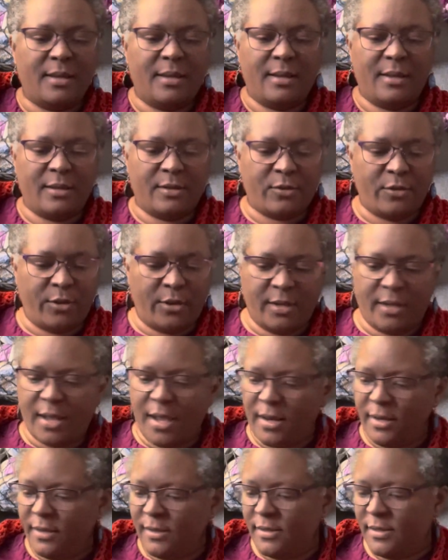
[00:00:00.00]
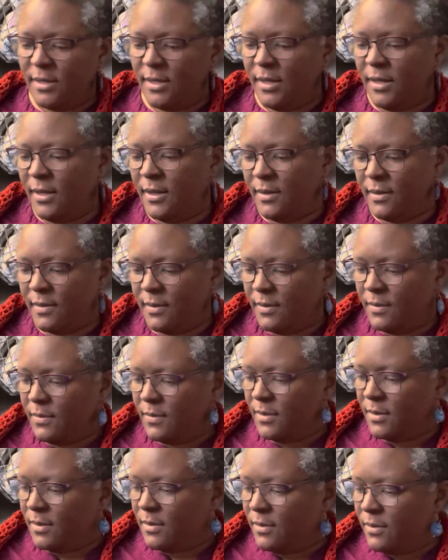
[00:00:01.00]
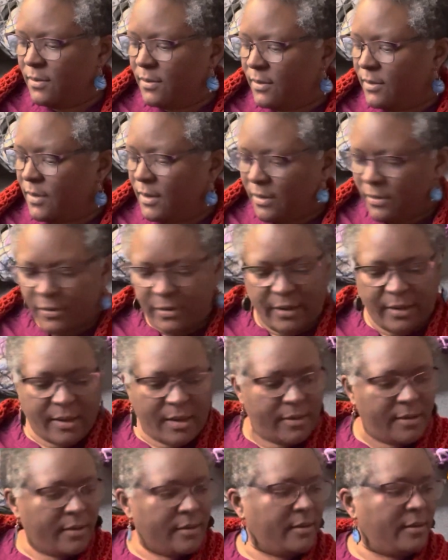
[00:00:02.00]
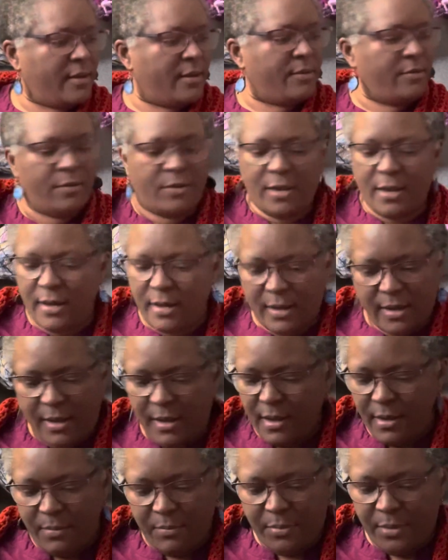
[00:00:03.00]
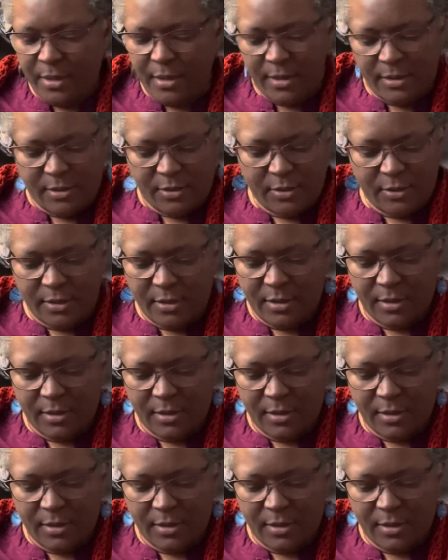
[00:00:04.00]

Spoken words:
so you can kind of see, oh, there, I ain't got that together yet, but